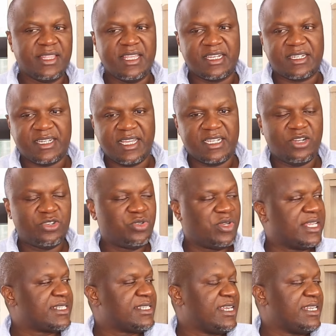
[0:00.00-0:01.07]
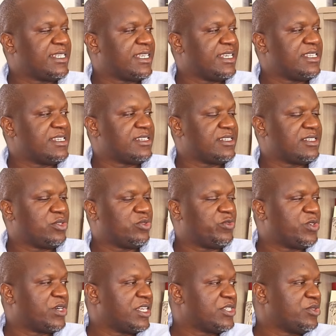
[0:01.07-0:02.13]
They are trying now to gaslight Kenyans to
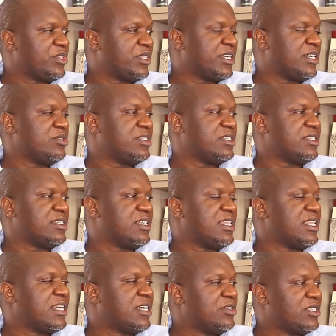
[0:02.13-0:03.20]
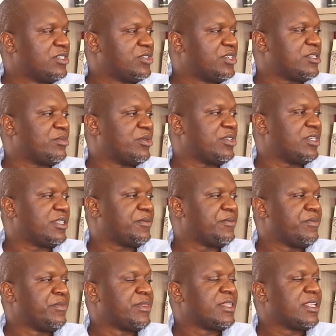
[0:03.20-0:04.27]
focus on the counties, and the counties are not responding.
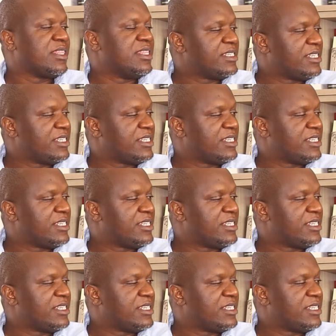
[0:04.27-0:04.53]
Mm-hmm.